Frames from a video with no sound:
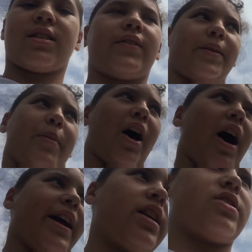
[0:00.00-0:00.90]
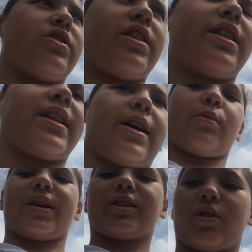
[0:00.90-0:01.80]
stuff like behind us or anything that
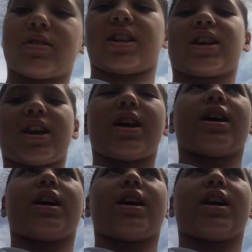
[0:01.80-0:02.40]
we don't see,